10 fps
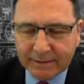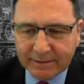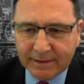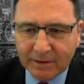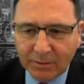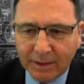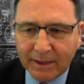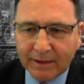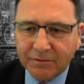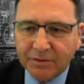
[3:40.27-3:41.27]
didn't quite
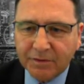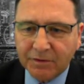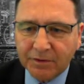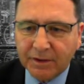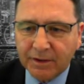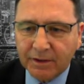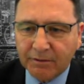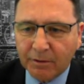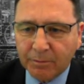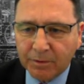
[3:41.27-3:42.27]
get the 53
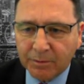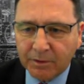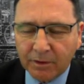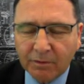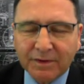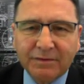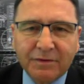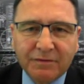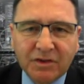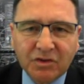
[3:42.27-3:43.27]
earlier on, but we're over the
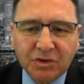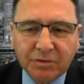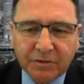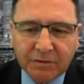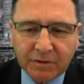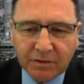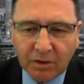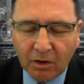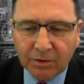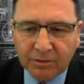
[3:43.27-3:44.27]
52.50. So
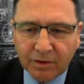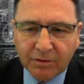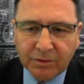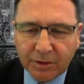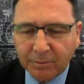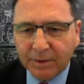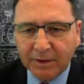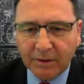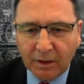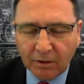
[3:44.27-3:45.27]
oil's also on the
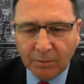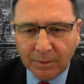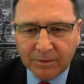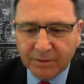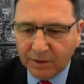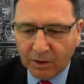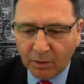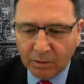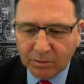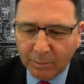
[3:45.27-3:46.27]
bid along with the
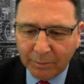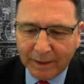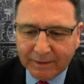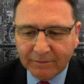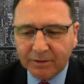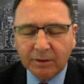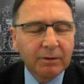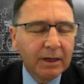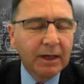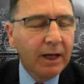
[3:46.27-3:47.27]
gold bid, even though
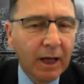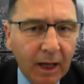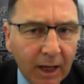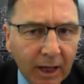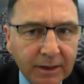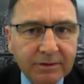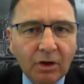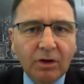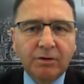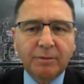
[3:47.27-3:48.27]

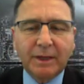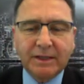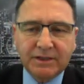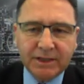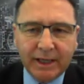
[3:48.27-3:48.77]
dollar remains